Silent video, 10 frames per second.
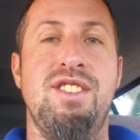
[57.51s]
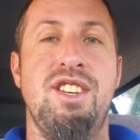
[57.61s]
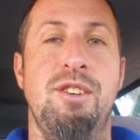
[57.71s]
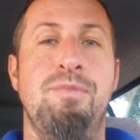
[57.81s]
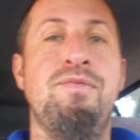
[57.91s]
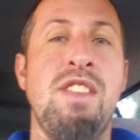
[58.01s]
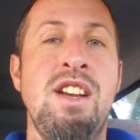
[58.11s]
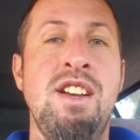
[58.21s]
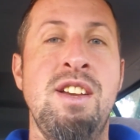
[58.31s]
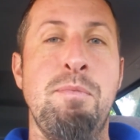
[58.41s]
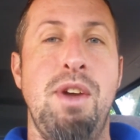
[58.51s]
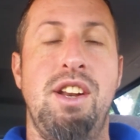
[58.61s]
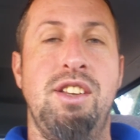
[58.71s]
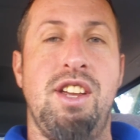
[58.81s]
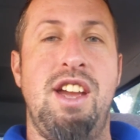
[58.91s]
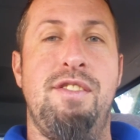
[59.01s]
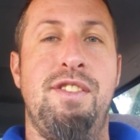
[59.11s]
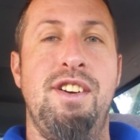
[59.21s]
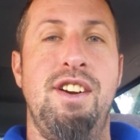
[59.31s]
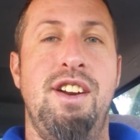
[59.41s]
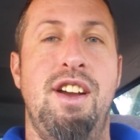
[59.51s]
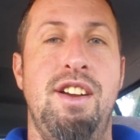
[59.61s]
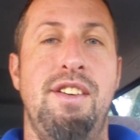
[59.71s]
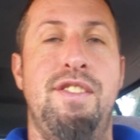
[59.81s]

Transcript: So, be on the lookout for